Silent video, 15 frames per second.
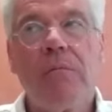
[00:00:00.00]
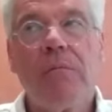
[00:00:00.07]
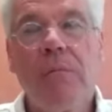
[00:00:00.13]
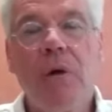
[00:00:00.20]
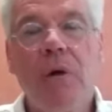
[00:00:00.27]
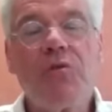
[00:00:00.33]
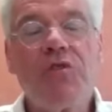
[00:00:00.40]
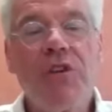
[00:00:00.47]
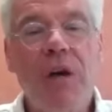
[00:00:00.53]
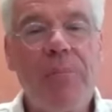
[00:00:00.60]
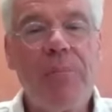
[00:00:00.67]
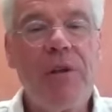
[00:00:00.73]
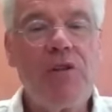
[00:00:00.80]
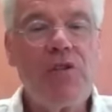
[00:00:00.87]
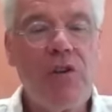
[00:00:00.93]
most
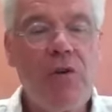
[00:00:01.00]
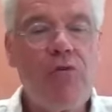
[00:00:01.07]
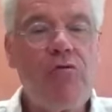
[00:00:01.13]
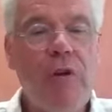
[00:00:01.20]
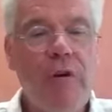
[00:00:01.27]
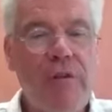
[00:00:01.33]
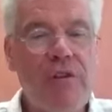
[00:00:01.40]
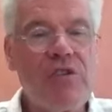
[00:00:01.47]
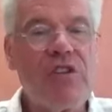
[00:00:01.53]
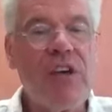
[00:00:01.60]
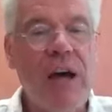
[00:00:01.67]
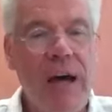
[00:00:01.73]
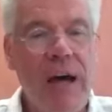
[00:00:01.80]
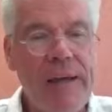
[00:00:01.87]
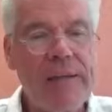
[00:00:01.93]
companies don't grow to the
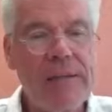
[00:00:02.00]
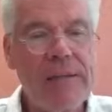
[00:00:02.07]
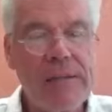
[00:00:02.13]
sky.